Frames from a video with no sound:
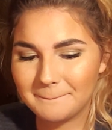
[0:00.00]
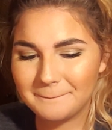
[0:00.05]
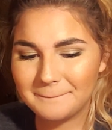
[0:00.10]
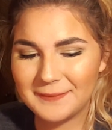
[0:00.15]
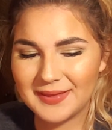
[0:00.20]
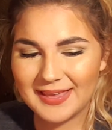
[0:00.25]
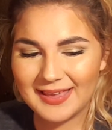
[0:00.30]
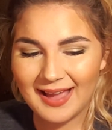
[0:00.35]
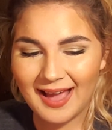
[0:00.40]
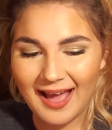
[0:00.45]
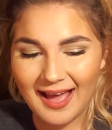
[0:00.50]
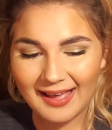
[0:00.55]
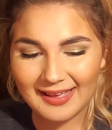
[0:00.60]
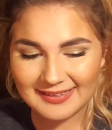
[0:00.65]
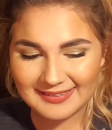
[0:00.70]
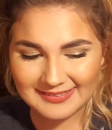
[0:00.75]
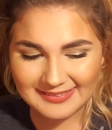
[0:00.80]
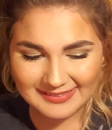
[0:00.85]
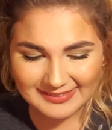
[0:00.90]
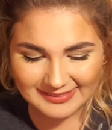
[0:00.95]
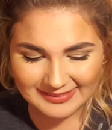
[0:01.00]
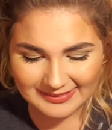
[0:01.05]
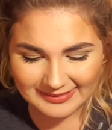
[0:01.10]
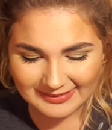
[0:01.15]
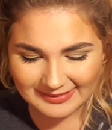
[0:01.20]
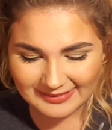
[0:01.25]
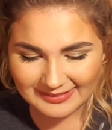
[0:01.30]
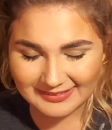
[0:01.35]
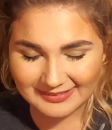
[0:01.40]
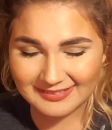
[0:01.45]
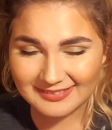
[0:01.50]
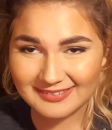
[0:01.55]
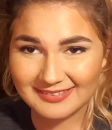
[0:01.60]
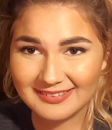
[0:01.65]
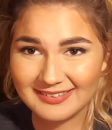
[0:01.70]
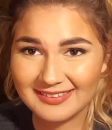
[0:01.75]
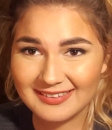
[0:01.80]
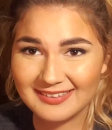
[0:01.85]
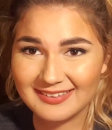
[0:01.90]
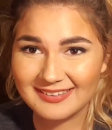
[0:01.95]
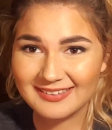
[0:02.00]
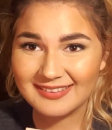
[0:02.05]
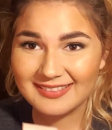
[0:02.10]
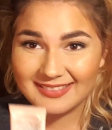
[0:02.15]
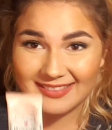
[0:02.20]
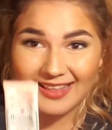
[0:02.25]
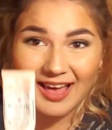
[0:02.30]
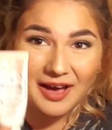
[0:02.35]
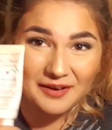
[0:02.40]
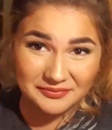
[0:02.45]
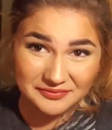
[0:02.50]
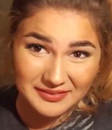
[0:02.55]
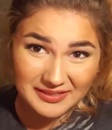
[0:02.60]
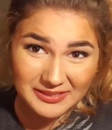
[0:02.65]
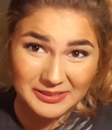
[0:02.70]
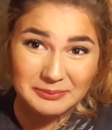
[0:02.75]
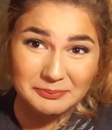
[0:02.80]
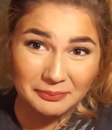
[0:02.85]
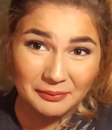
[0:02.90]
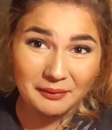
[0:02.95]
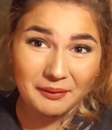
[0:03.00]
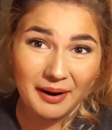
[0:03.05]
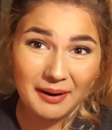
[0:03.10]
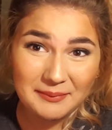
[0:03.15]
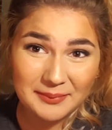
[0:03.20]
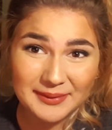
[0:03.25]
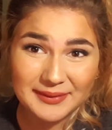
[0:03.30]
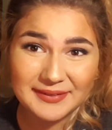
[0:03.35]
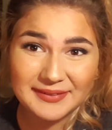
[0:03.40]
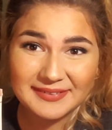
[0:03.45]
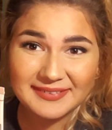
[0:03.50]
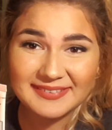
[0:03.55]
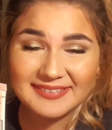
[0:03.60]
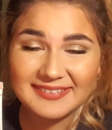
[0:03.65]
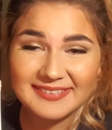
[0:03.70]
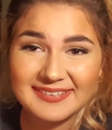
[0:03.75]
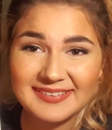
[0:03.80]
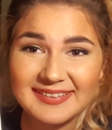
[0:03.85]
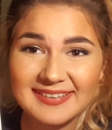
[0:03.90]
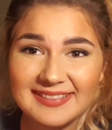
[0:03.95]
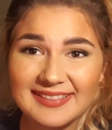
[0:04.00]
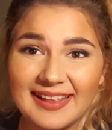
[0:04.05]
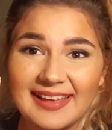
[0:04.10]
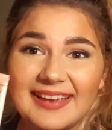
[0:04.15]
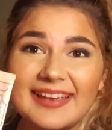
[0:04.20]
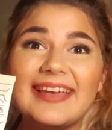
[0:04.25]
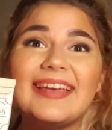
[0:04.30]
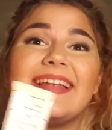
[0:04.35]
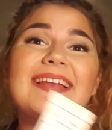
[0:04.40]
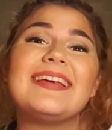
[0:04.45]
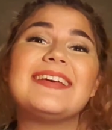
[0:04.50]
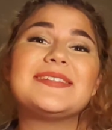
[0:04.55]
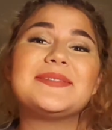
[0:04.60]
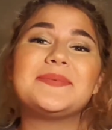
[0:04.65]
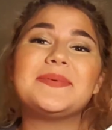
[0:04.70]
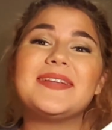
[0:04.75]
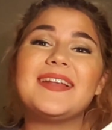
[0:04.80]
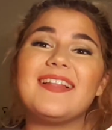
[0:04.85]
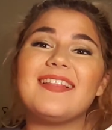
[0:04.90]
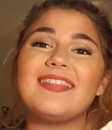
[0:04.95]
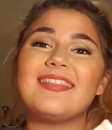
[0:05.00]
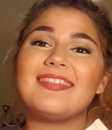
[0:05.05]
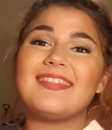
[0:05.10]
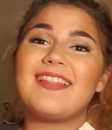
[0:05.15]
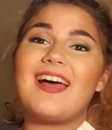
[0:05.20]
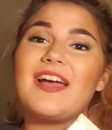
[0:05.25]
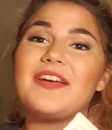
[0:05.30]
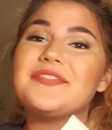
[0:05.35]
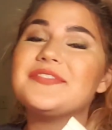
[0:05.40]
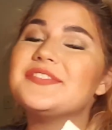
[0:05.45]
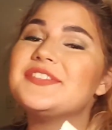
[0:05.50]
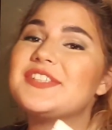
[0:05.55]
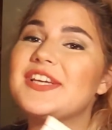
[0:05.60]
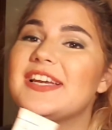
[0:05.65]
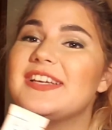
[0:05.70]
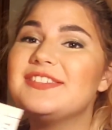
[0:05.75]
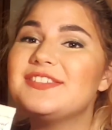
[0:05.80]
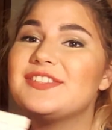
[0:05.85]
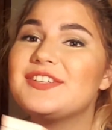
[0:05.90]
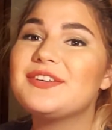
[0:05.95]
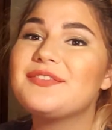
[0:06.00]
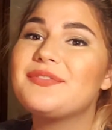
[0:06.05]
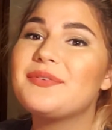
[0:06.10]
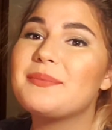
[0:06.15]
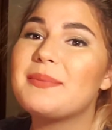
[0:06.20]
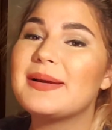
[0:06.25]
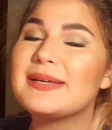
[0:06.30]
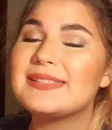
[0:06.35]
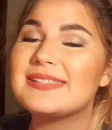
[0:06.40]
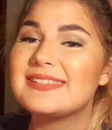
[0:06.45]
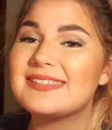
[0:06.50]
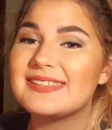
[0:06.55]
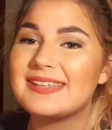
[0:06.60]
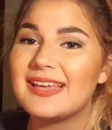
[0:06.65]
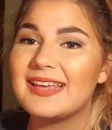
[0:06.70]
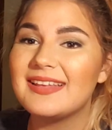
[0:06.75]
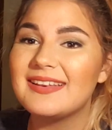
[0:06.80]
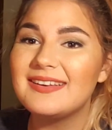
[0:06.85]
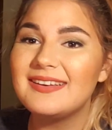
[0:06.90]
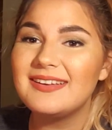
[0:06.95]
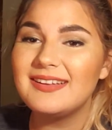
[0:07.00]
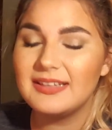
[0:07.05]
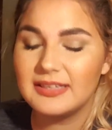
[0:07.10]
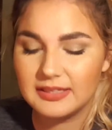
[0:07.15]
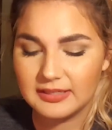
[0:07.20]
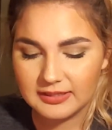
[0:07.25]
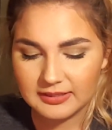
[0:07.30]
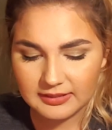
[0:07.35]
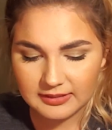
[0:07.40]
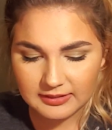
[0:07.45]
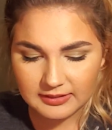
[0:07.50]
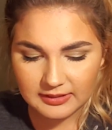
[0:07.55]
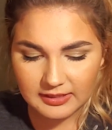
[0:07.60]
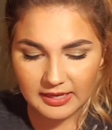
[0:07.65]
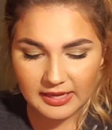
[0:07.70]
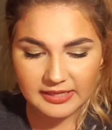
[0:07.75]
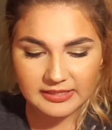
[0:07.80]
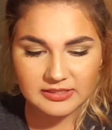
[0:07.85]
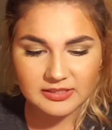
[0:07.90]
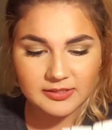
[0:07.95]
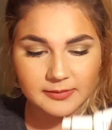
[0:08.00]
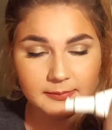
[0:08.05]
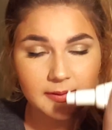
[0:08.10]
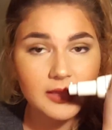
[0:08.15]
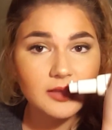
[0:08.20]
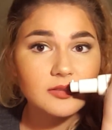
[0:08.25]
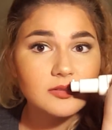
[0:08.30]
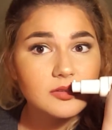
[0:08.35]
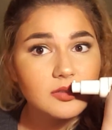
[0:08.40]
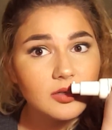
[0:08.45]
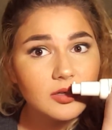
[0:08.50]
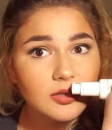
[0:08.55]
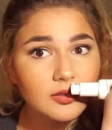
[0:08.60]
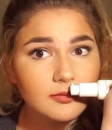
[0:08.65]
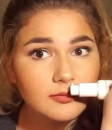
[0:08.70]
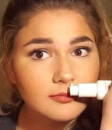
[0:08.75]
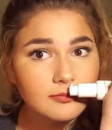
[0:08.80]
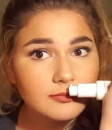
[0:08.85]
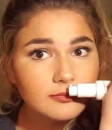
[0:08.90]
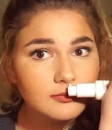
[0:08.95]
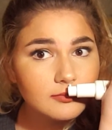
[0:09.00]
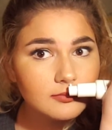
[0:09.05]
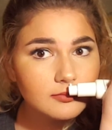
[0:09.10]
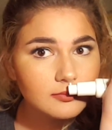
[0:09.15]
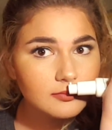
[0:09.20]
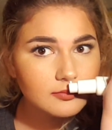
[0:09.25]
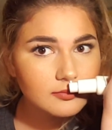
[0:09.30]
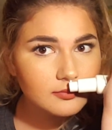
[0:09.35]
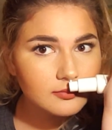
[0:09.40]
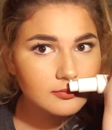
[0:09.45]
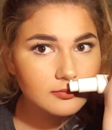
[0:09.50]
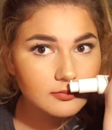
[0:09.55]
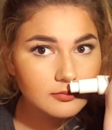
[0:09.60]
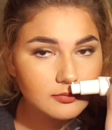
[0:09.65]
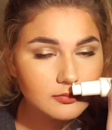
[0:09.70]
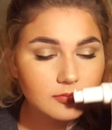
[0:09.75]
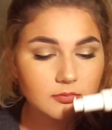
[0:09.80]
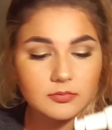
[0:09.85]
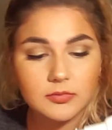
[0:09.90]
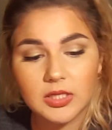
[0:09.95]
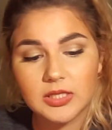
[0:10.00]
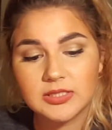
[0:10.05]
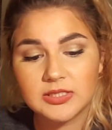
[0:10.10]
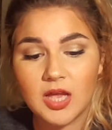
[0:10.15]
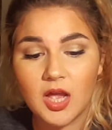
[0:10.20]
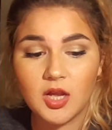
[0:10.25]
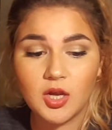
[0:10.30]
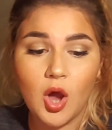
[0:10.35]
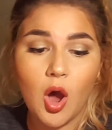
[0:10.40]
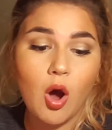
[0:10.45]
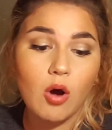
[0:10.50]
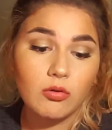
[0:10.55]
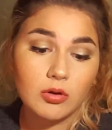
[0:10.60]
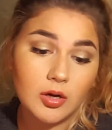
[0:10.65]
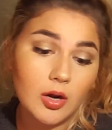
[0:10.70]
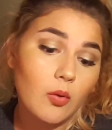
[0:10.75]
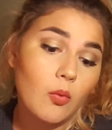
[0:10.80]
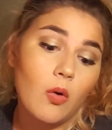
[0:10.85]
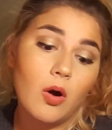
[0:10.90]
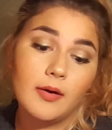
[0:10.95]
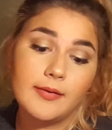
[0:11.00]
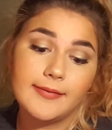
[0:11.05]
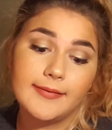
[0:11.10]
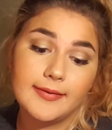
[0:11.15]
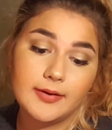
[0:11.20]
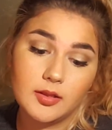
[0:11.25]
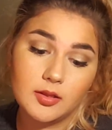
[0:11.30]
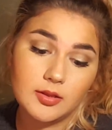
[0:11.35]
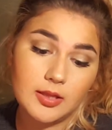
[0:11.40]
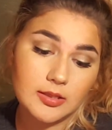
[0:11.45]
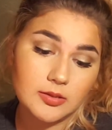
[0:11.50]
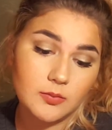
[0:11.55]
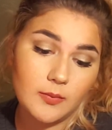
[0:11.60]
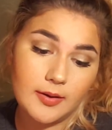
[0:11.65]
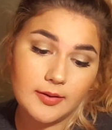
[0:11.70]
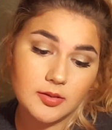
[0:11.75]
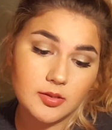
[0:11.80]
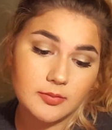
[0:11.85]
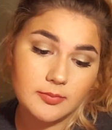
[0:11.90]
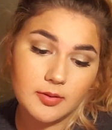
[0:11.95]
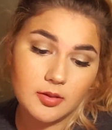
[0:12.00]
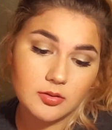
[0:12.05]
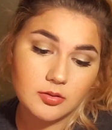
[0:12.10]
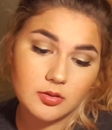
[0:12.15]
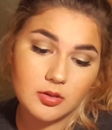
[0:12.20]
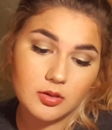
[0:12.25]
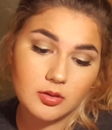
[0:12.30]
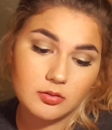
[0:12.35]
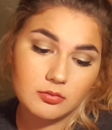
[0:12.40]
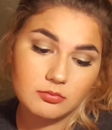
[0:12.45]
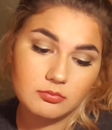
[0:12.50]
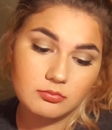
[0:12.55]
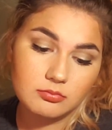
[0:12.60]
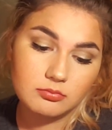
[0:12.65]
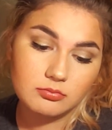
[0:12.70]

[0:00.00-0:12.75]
because of this primer. Like, it has been life-changing for my skin. It smells good. It's got coconut water in it. That's why it smells good.